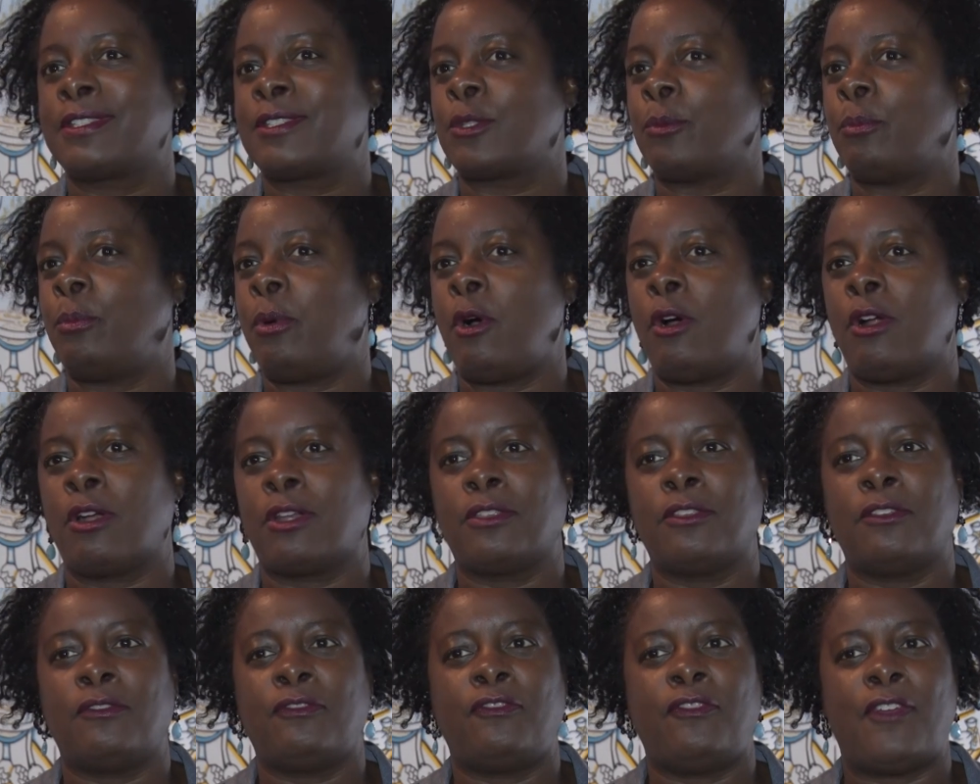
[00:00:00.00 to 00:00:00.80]
is a part
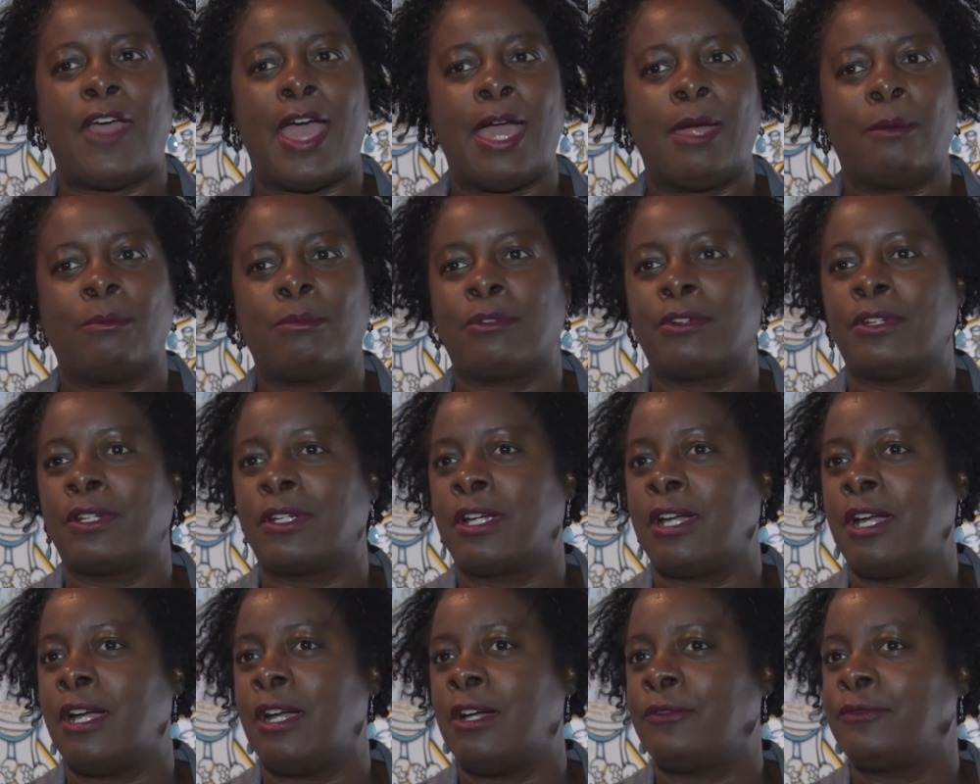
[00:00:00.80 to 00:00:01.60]
of the fabric
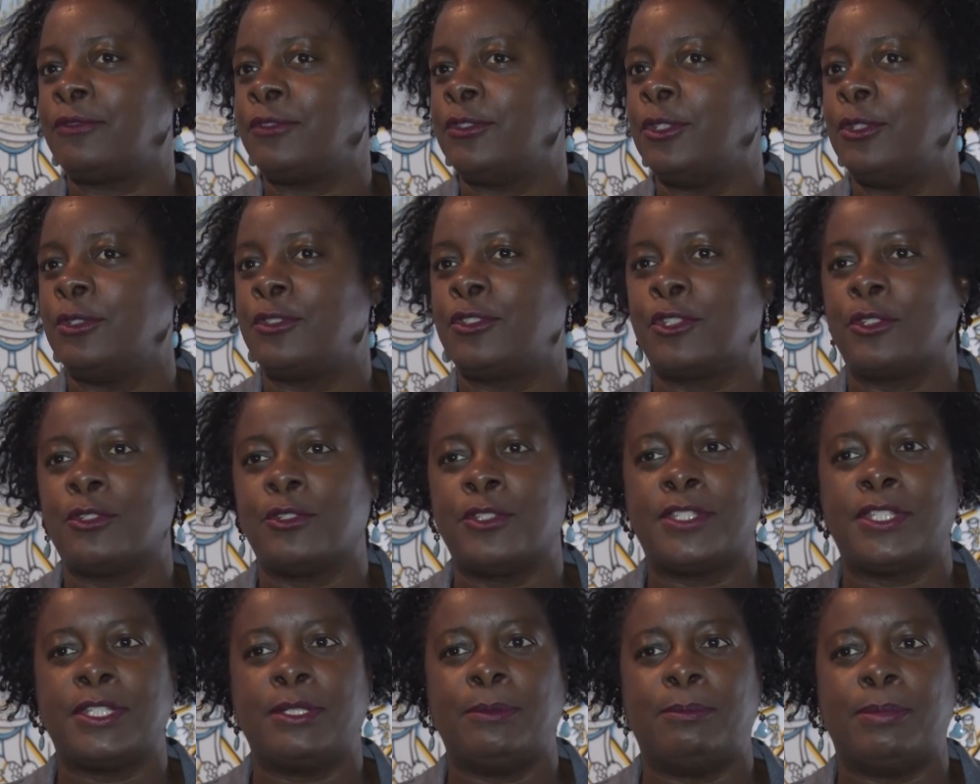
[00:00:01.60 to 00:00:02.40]
of New
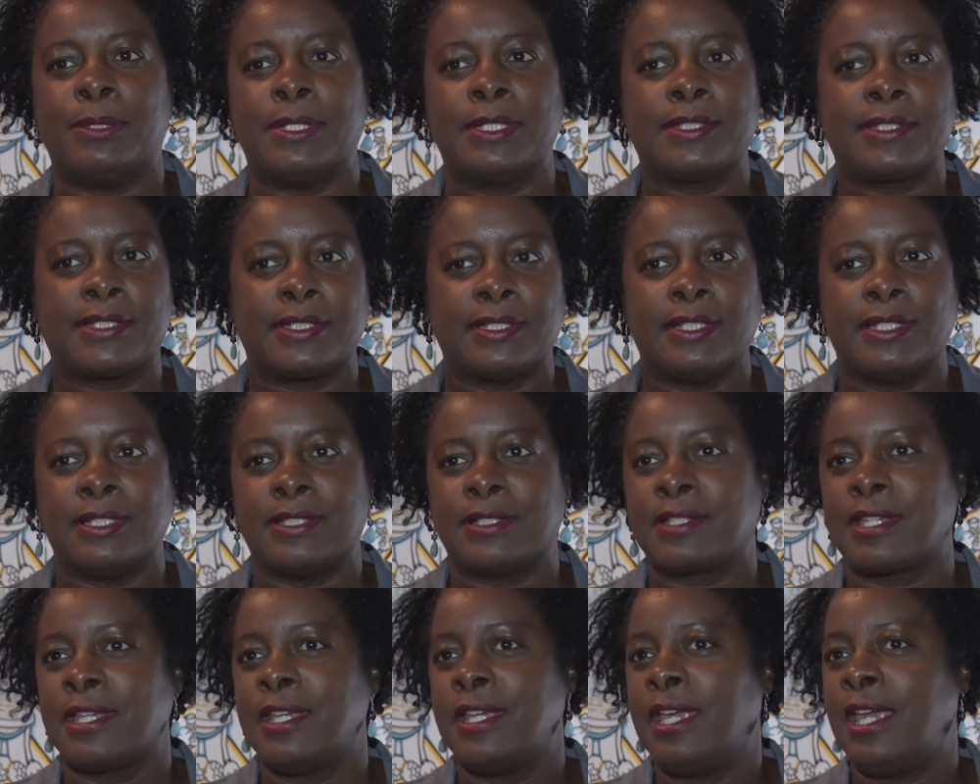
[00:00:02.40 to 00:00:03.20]
Jersey
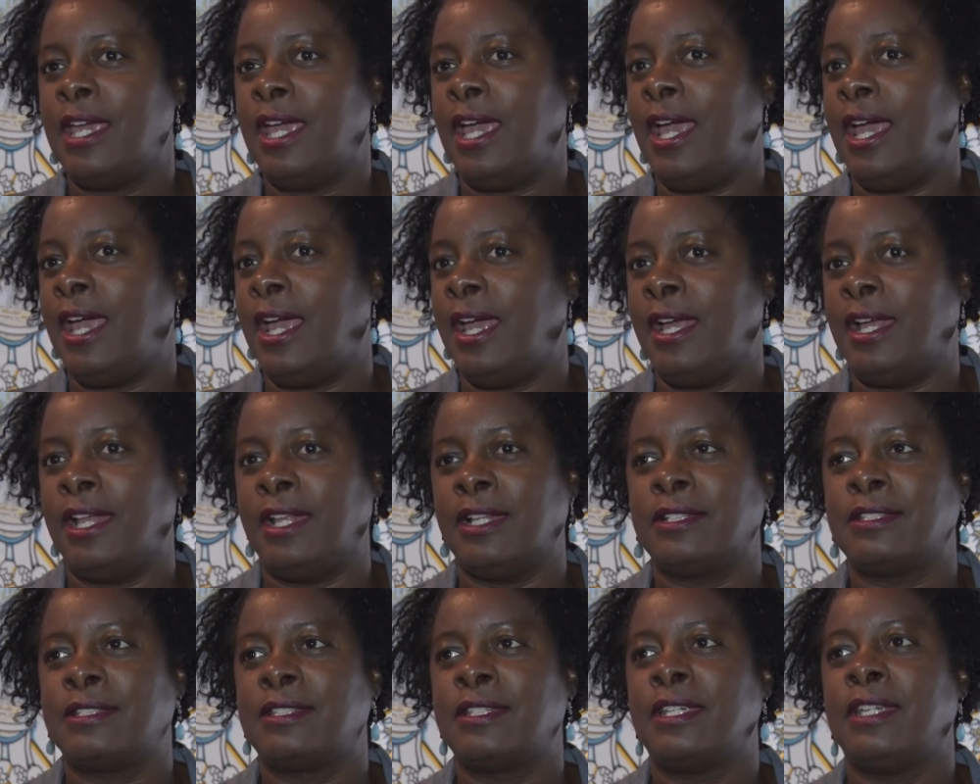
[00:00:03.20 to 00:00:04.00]
business,
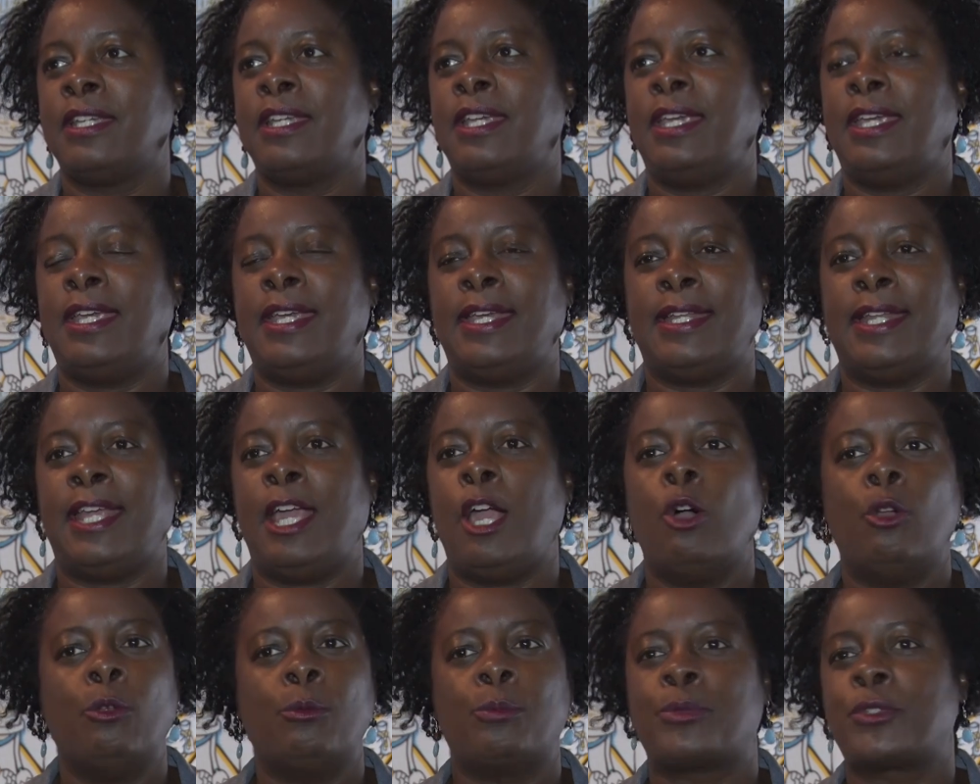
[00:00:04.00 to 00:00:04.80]
and it
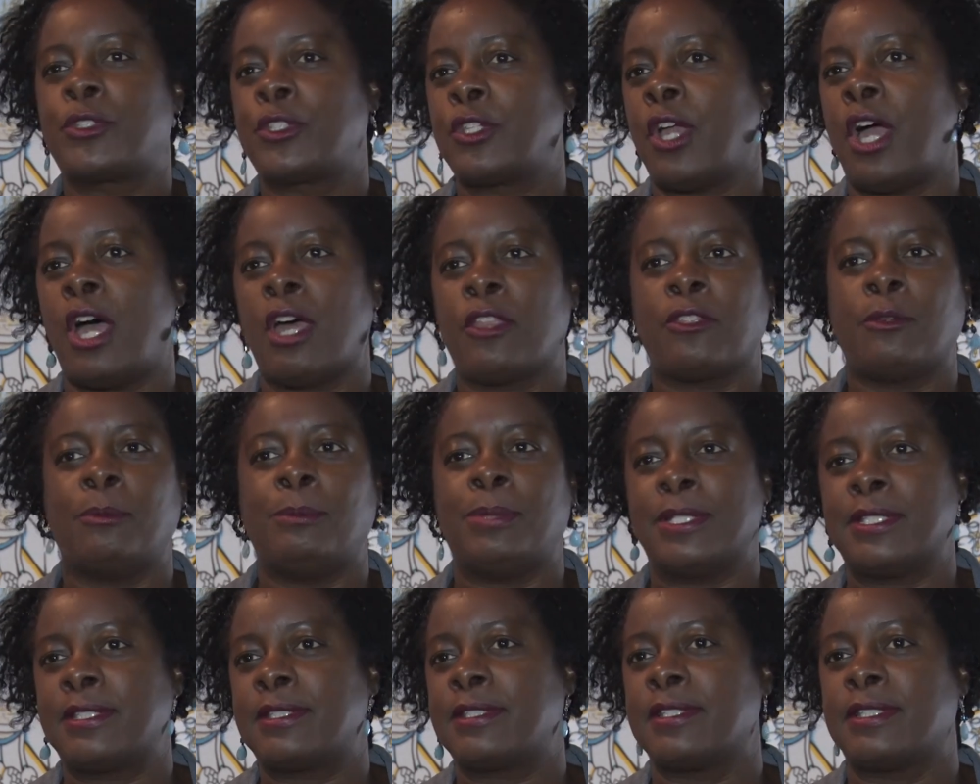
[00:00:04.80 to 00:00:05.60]
helps other
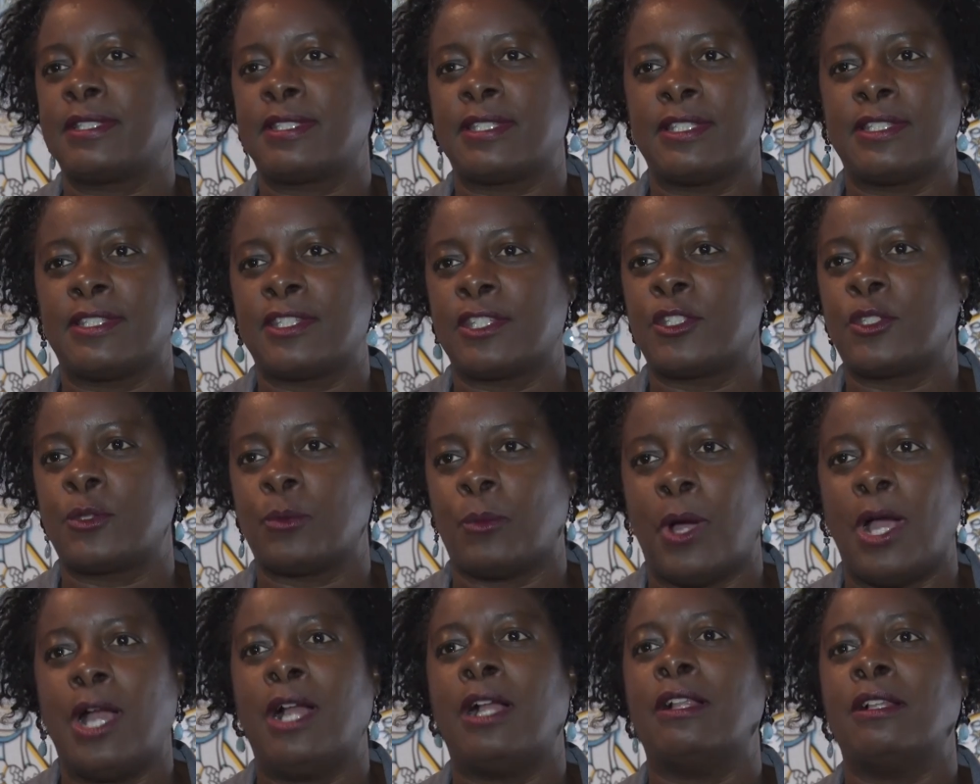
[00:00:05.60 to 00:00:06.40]
businesses as
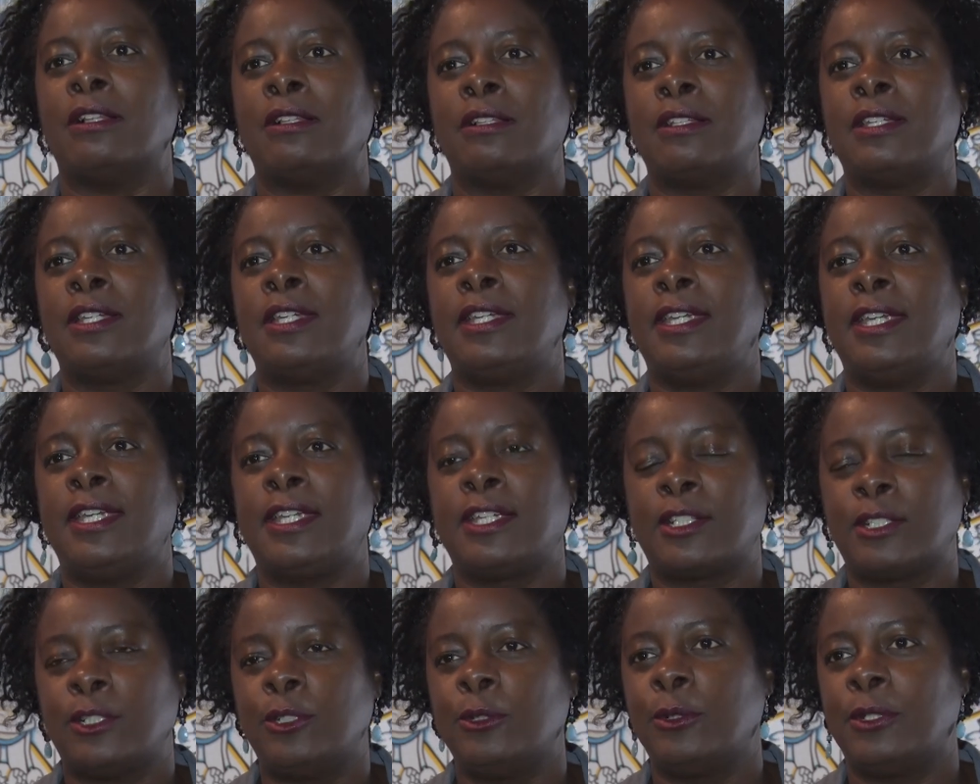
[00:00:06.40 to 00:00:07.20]
well,
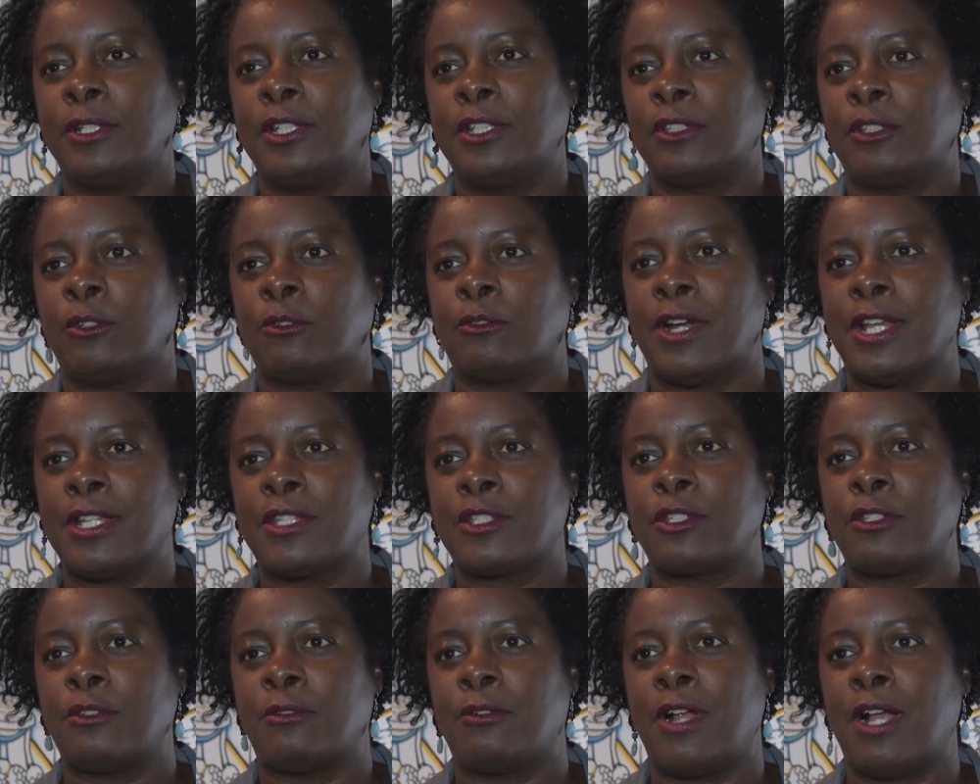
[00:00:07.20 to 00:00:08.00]
including the
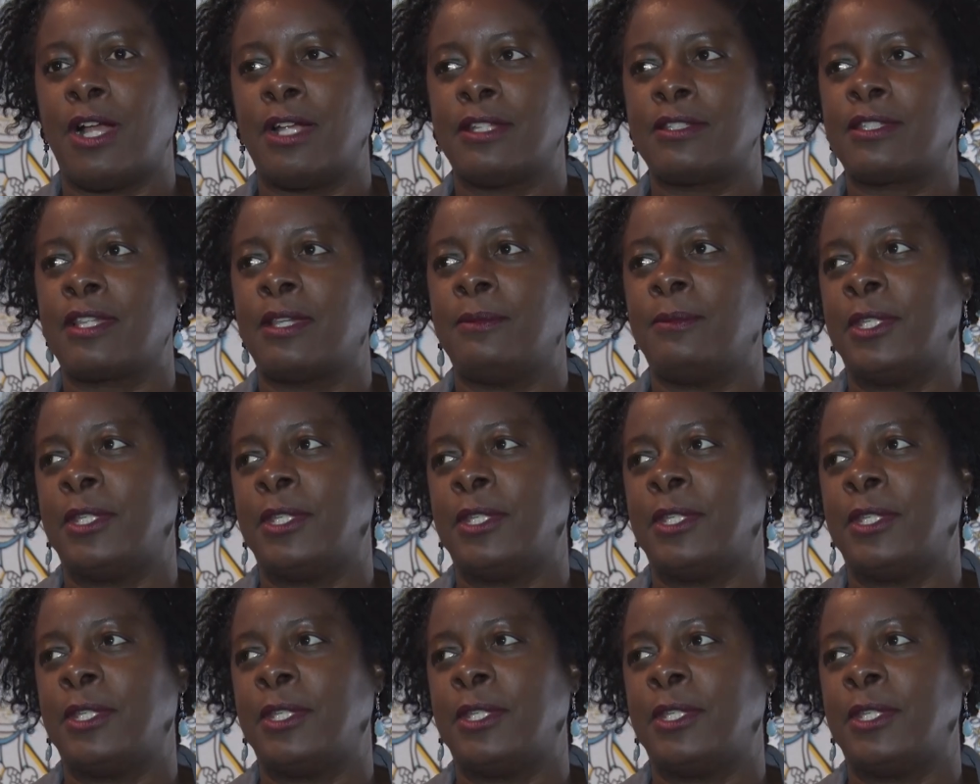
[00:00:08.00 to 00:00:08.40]
restaurants.